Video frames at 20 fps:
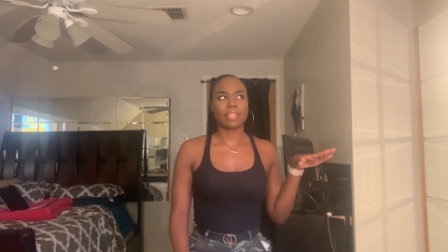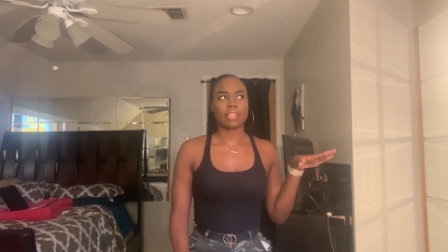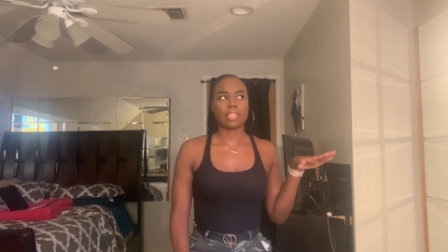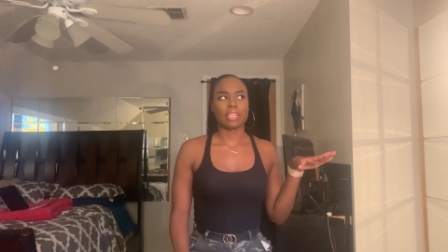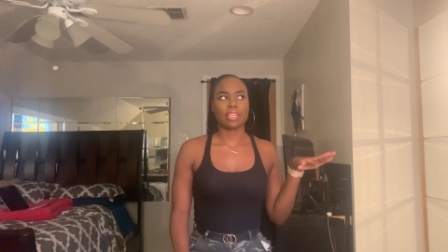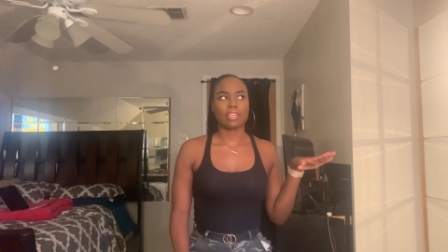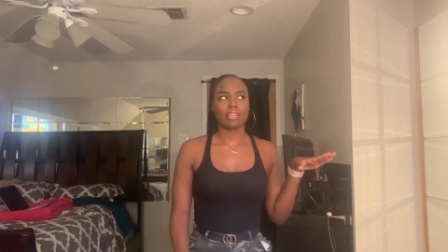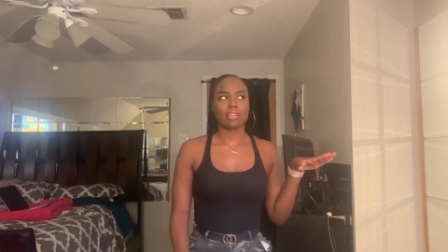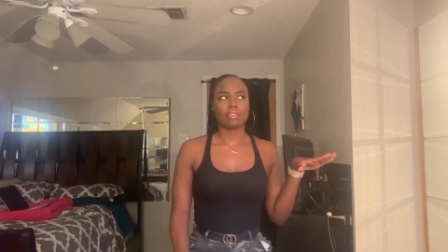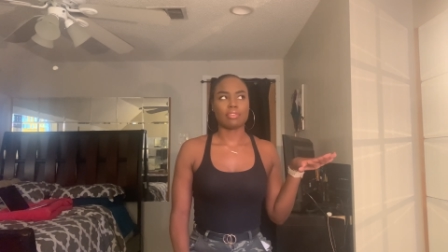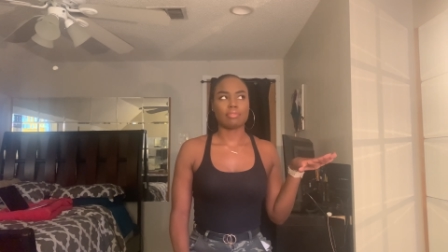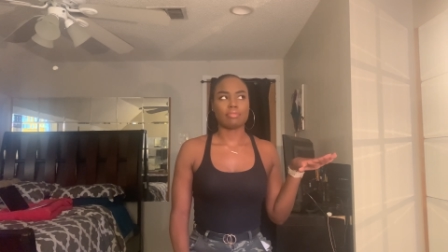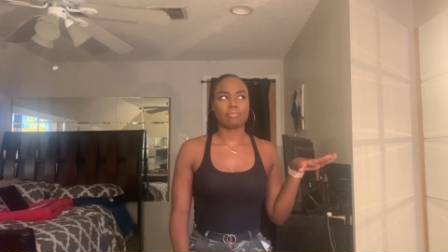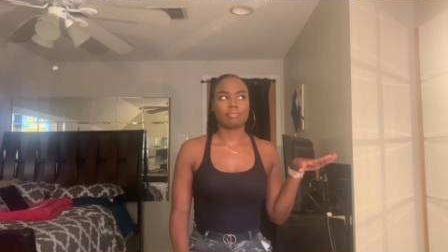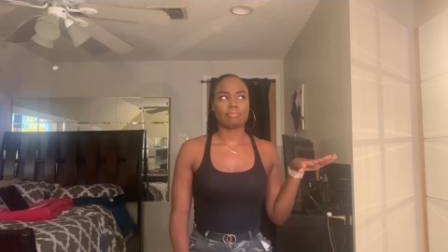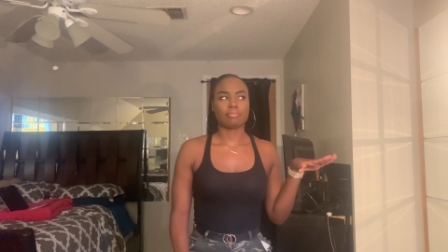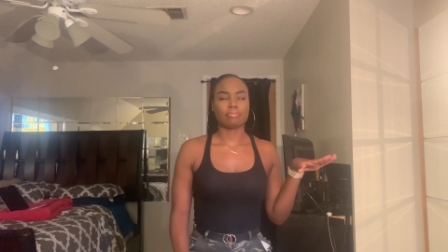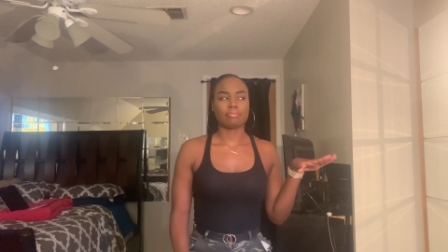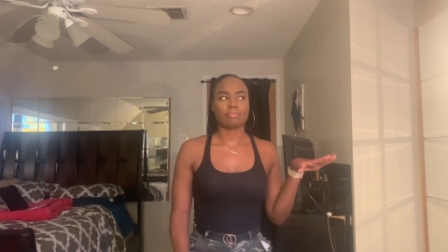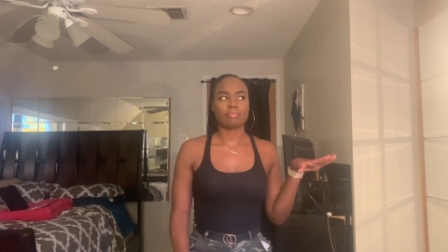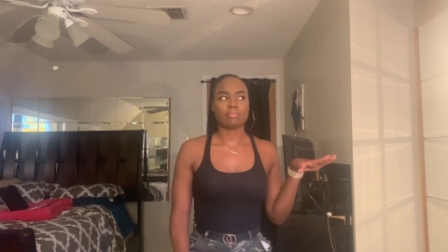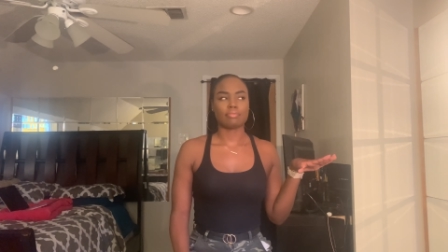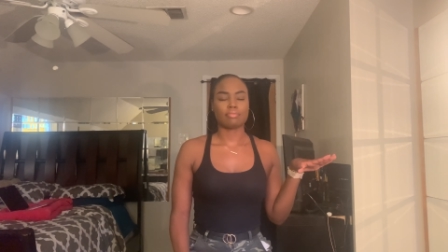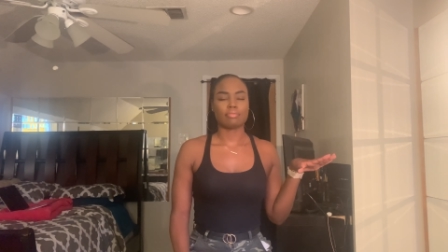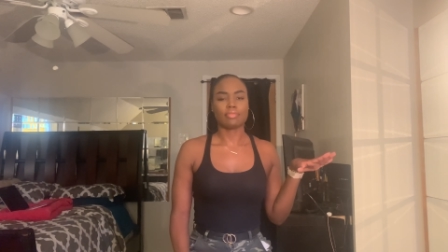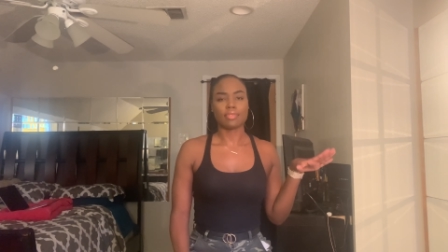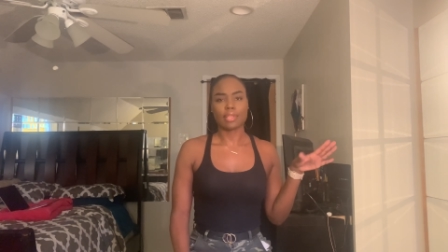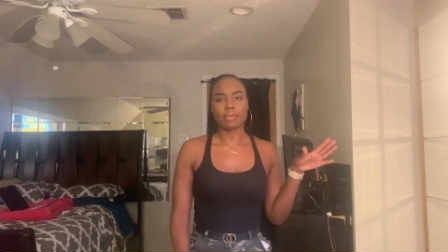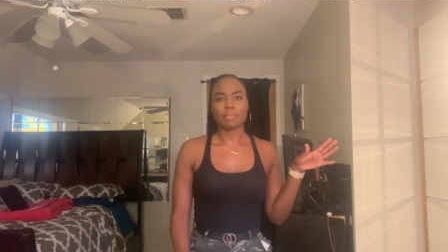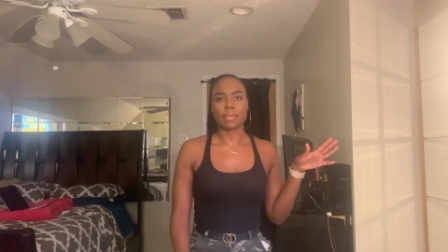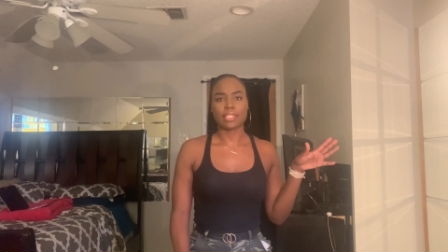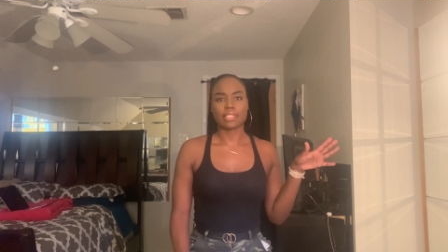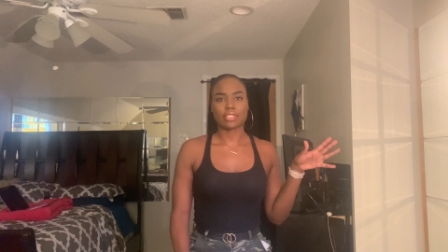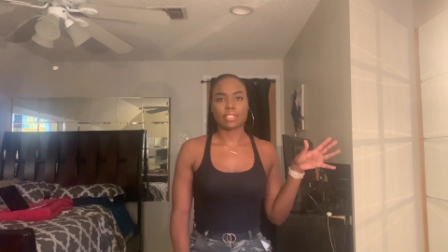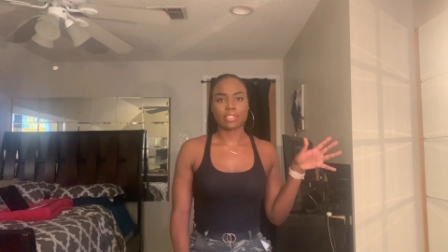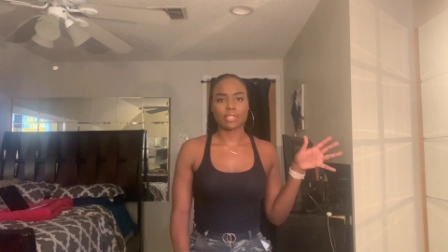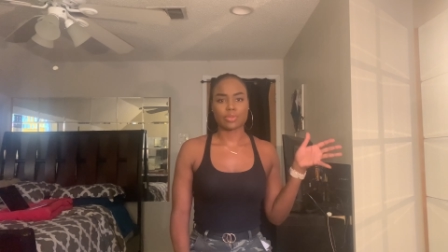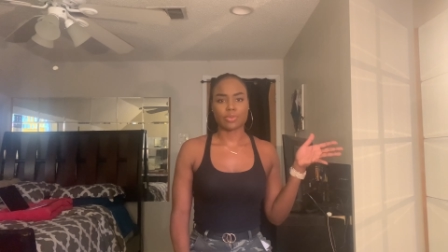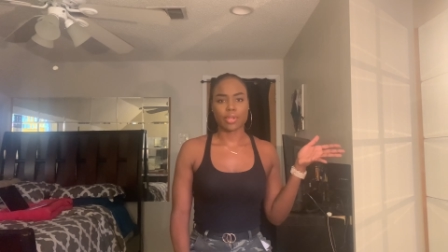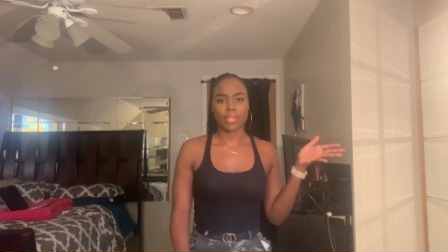think. That makes
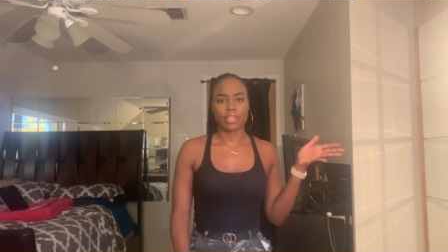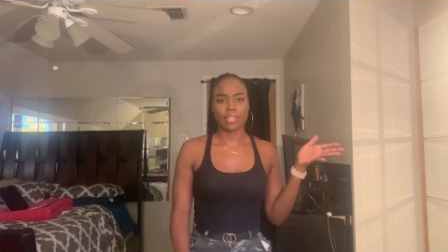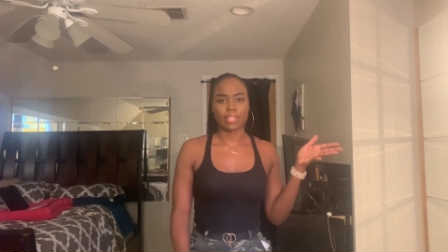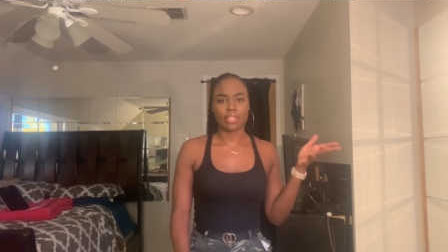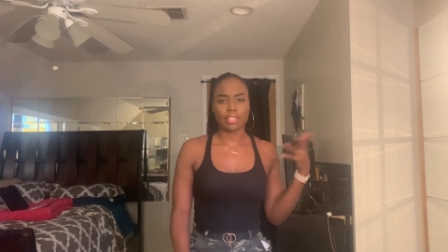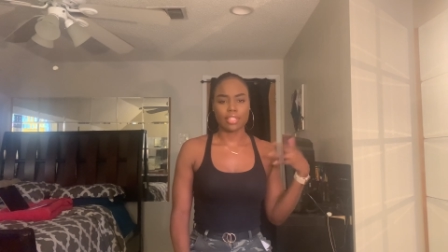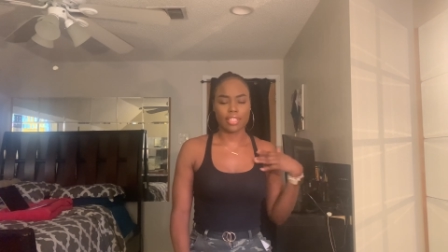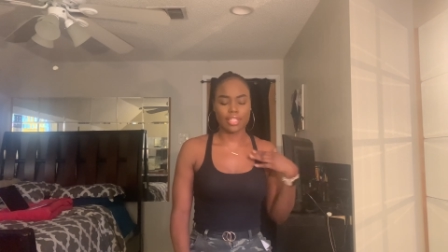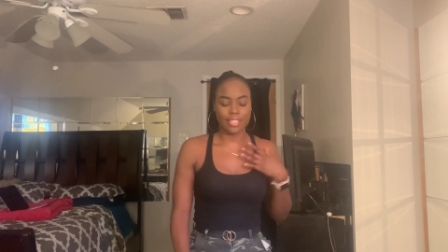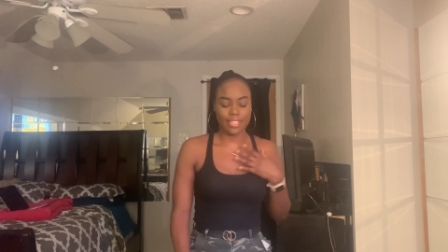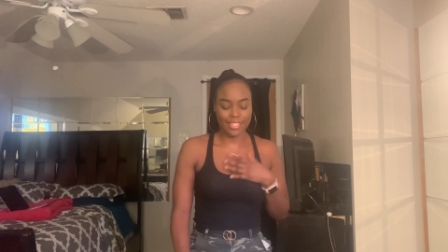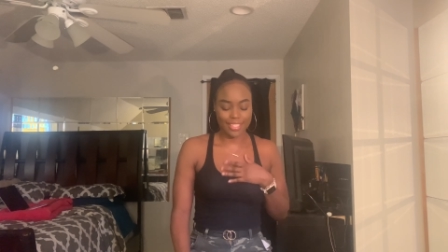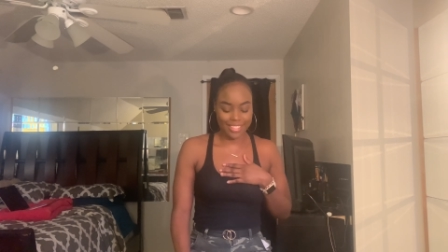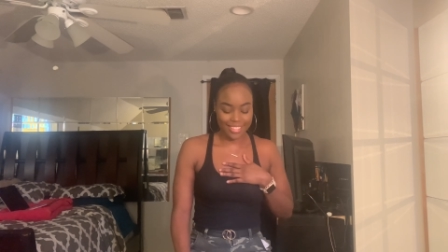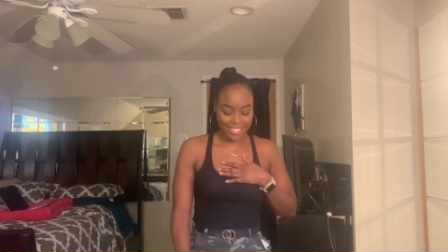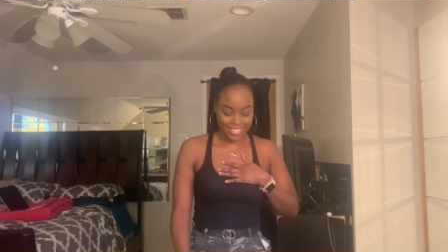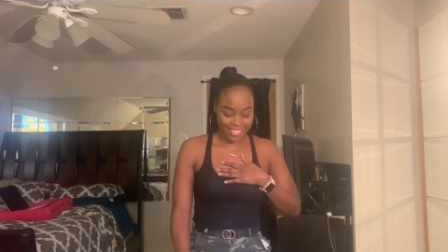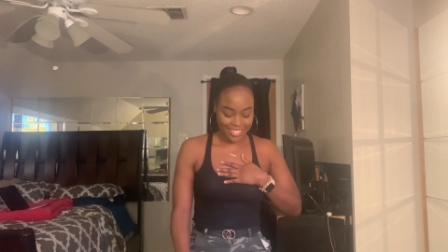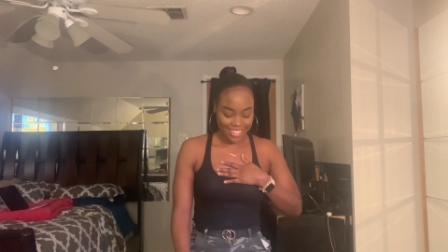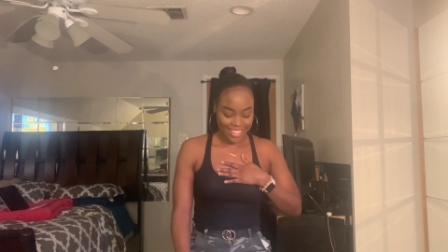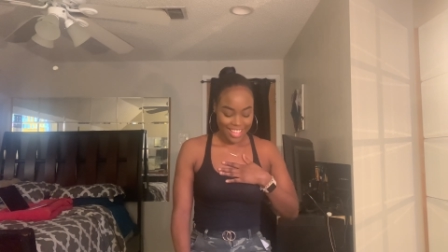sense, right?